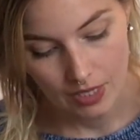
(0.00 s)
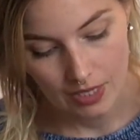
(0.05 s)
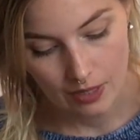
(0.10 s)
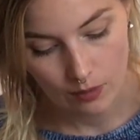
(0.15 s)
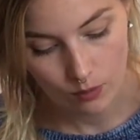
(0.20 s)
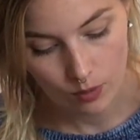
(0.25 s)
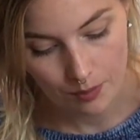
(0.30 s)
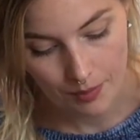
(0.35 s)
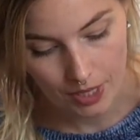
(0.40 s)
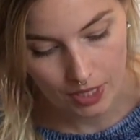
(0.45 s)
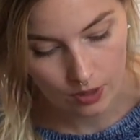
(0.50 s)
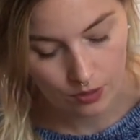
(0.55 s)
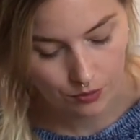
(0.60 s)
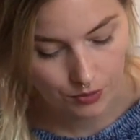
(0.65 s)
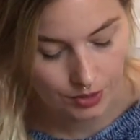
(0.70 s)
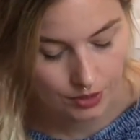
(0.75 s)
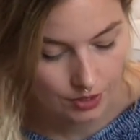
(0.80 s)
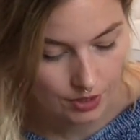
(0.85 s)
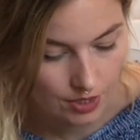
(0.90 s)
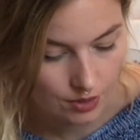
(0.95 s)
it will make a
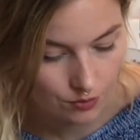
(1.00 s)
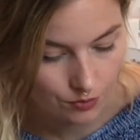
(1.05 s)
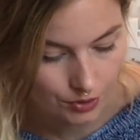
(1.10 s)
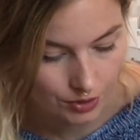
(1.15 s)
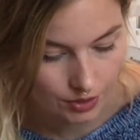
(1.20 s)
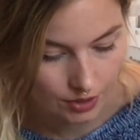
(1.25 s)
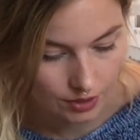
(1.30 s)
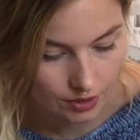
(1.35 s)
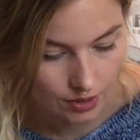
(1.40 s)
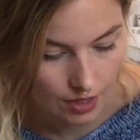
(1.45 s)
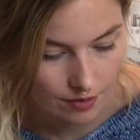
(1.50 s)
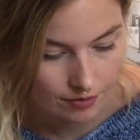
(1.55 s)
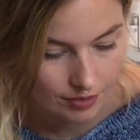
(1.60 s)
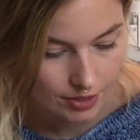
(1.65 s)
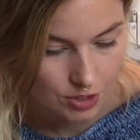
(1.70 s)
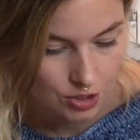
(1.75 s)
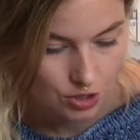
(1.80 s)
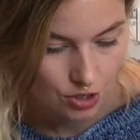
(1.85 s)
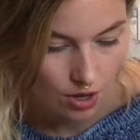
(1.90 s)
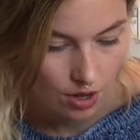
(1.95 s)
really, really
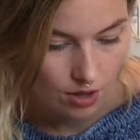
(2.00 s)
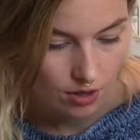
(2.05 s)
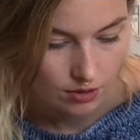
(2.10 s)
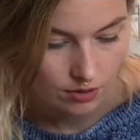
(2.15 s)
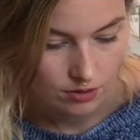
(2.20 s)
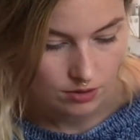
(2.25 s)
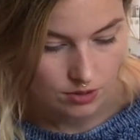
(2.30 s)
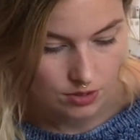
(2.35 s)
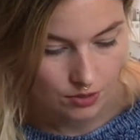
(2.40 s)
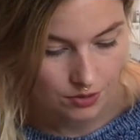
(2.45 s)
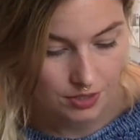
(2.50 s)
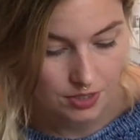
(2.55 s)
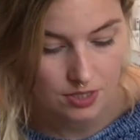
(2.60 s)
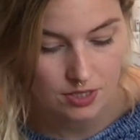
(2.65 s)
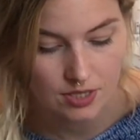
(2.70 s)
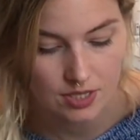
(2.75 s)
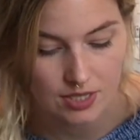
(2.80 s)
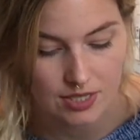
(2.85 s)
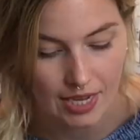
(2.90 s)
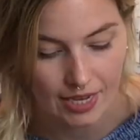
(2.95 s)
lovely shawl. So this
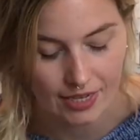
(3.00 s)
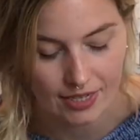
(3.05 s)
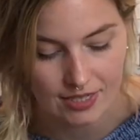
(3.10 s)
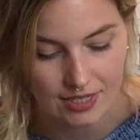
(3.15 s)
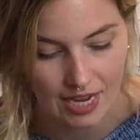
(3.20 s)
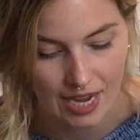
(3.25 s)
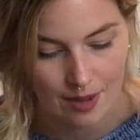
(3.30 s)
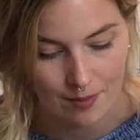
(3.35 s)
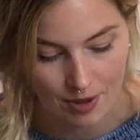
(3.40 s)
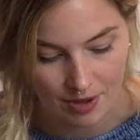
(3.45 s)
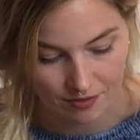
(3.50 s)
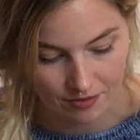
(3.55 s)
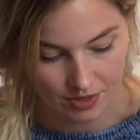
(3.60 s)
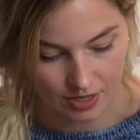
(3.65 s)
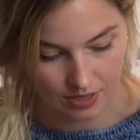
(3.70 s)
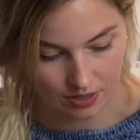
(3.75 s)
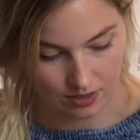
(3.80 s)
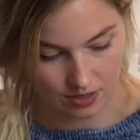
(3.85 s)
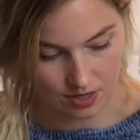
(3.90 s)
is the second time I've knit